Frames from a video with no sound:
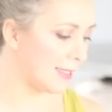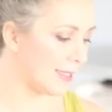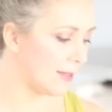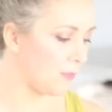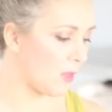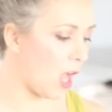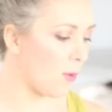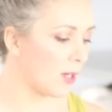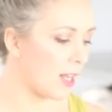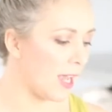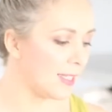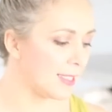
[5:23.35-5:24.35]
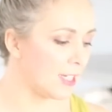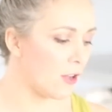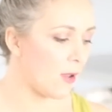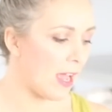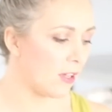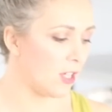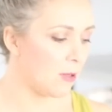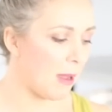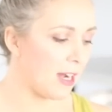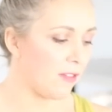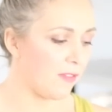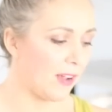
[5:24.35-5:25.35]
I would like to know how you
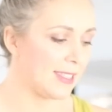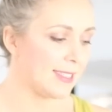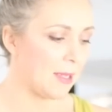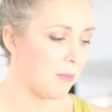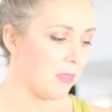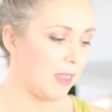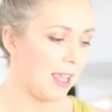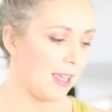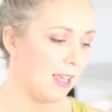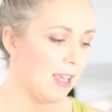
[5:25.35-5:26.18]
manifest something.